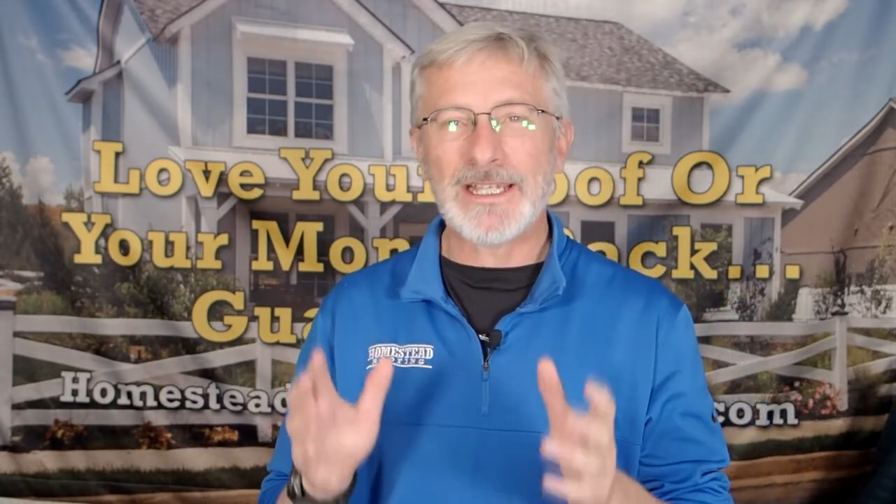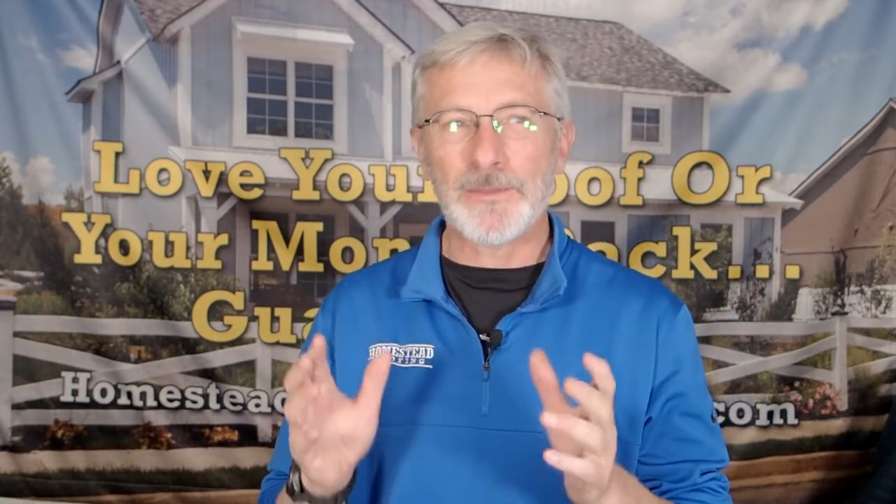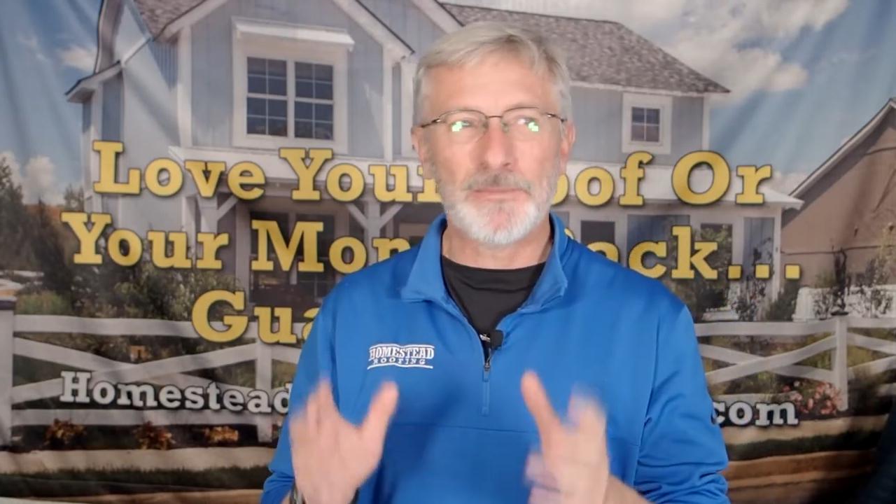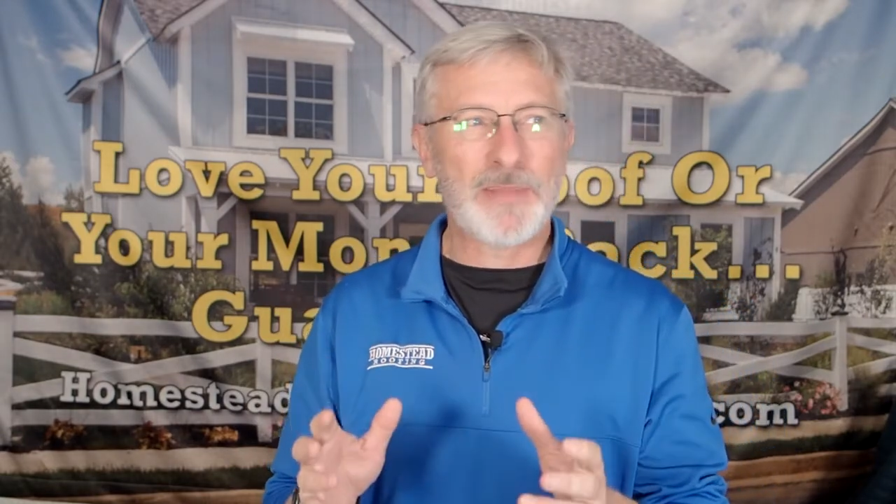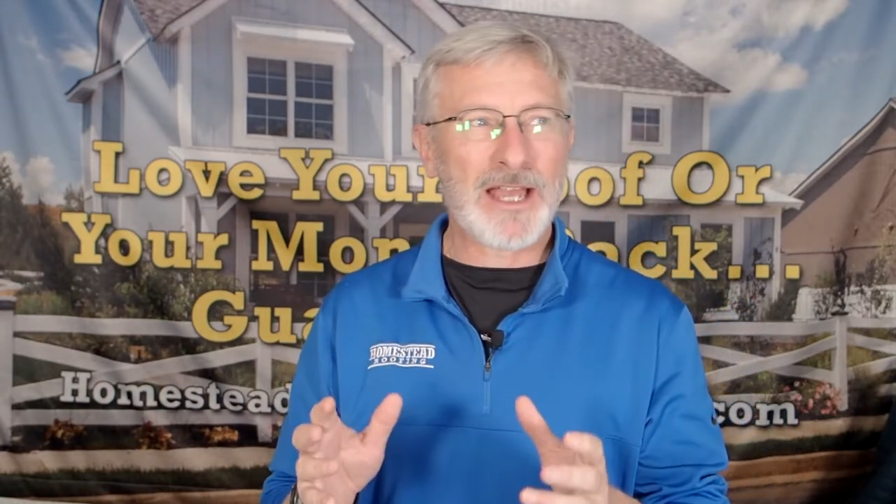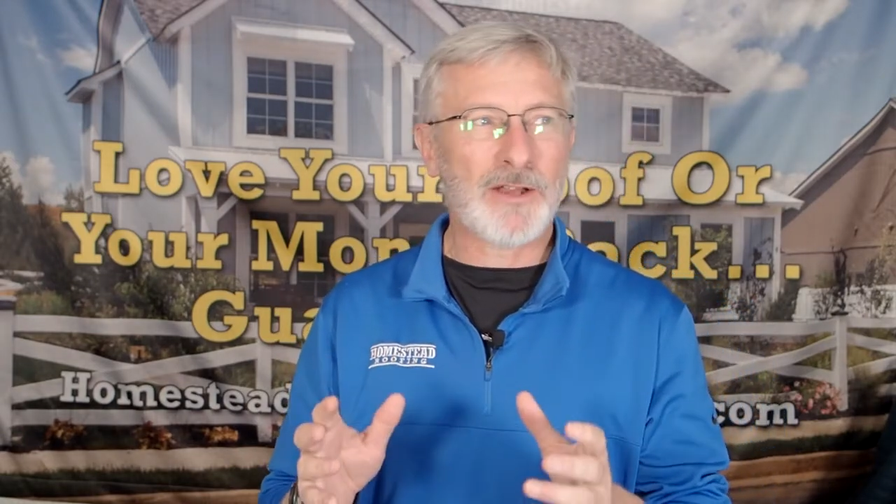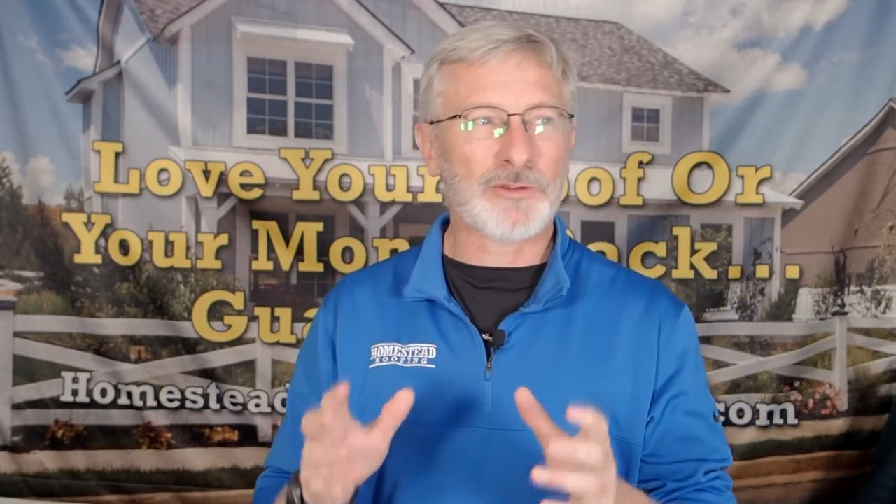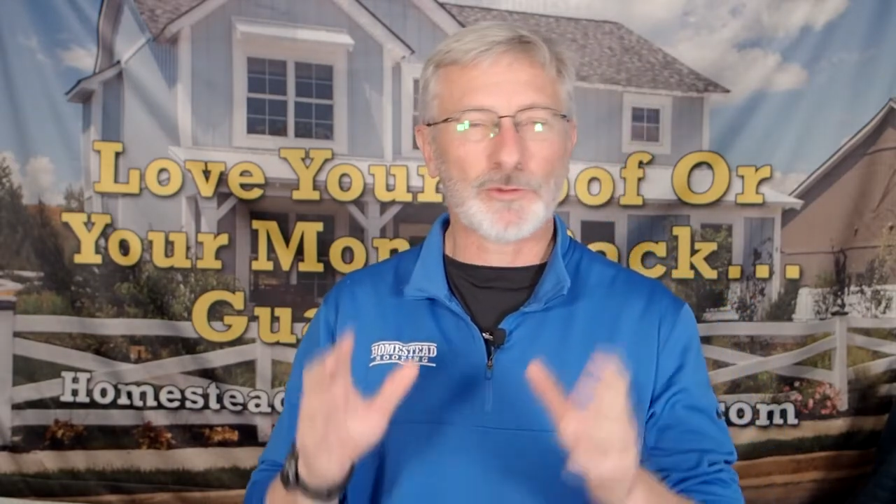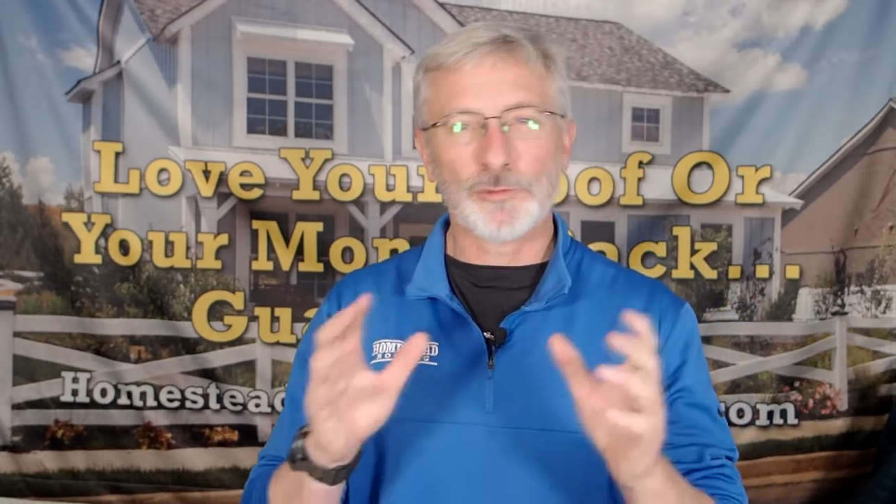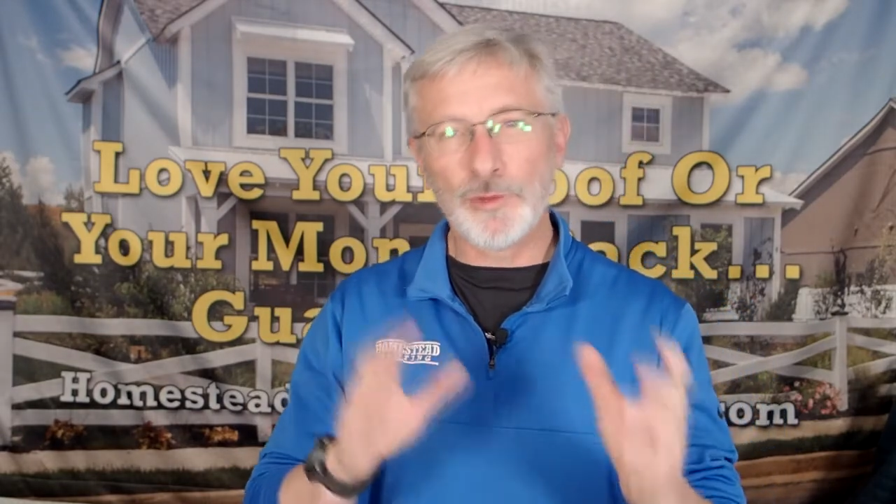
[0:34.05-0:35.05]

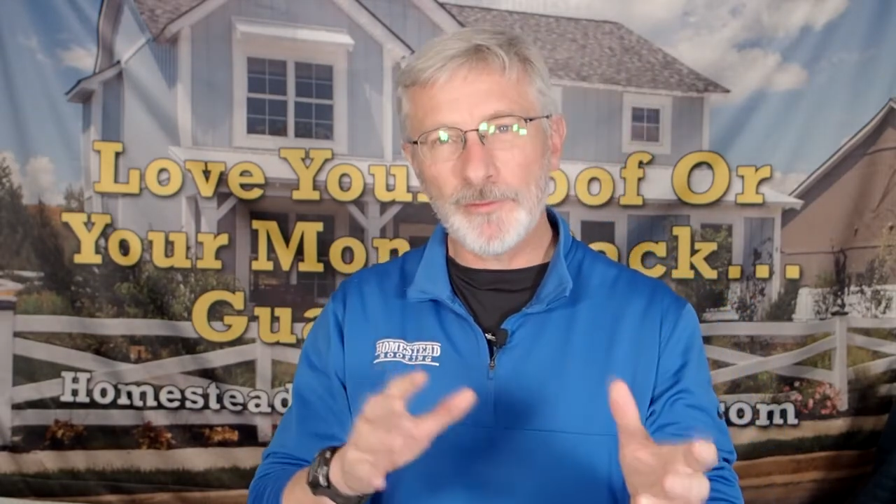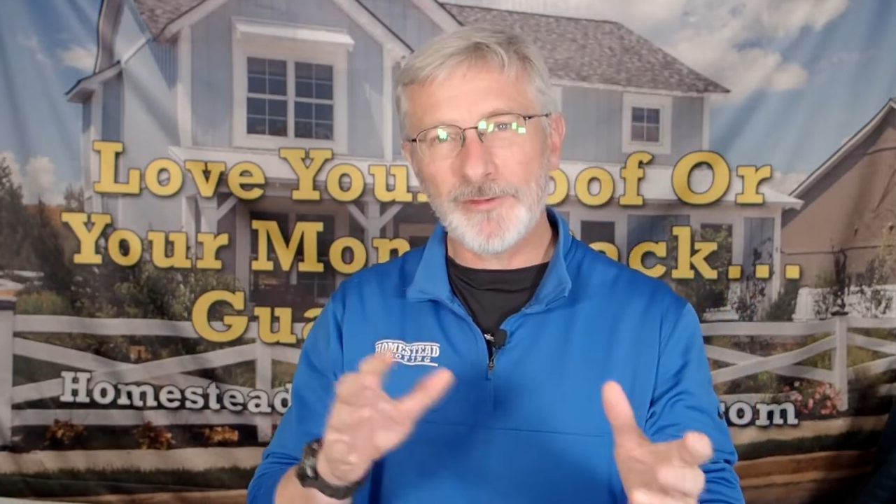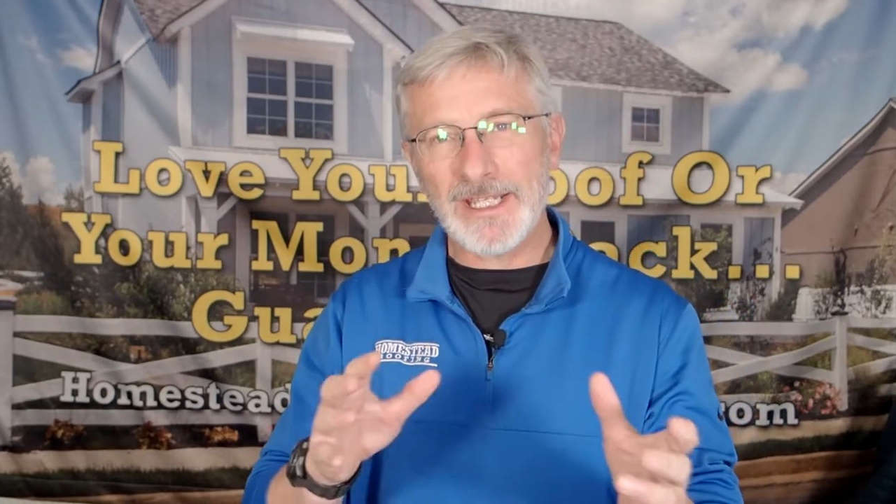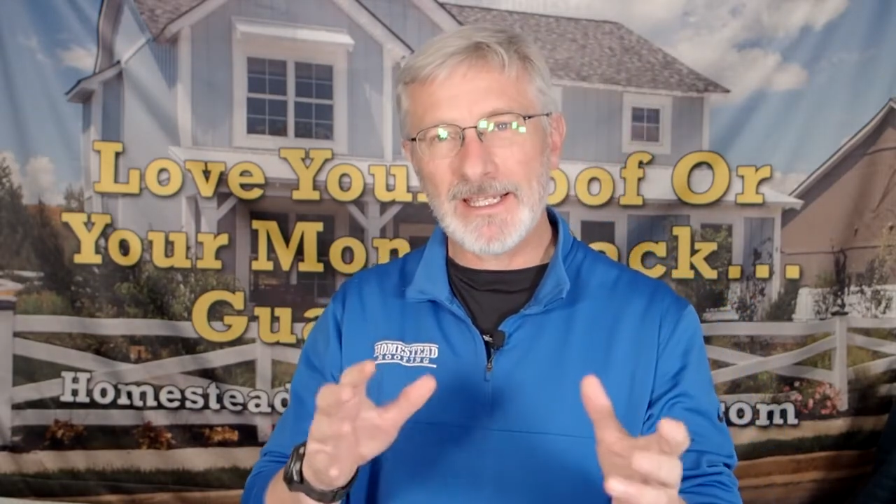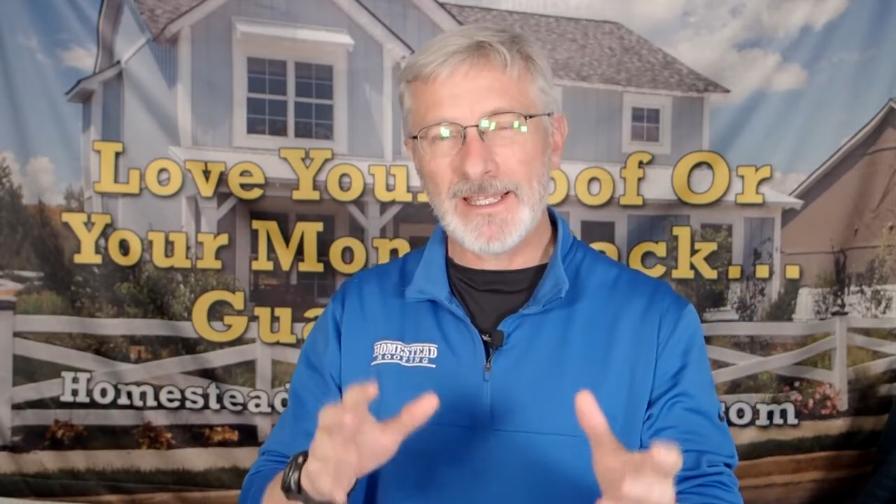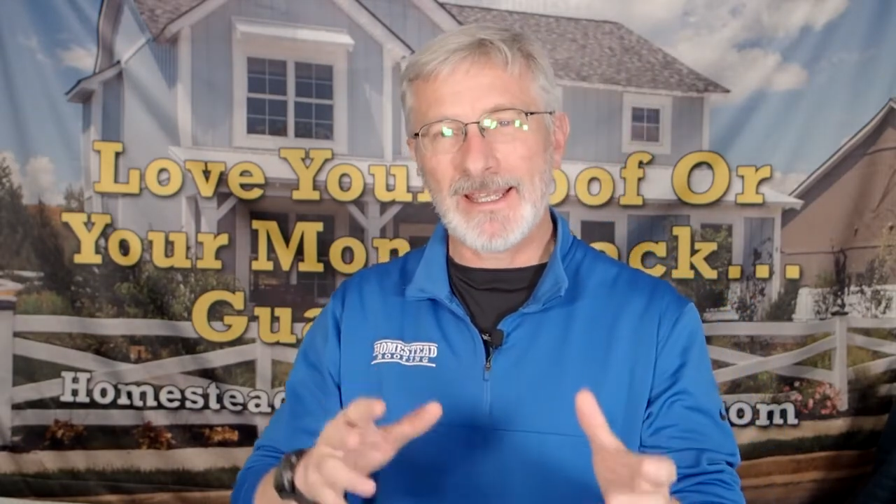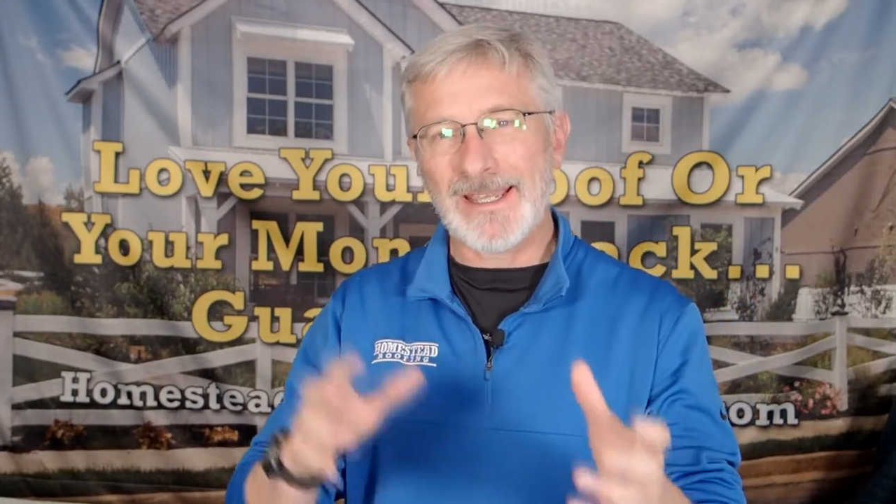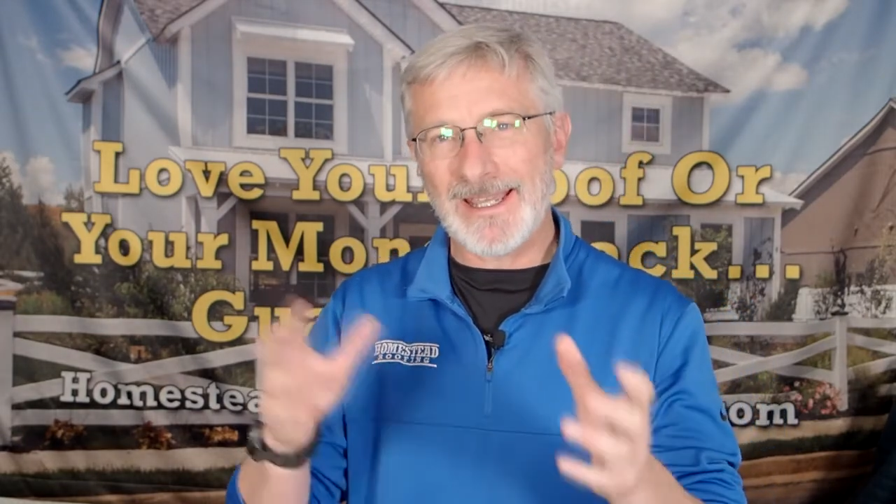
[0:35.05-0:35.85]
about roofing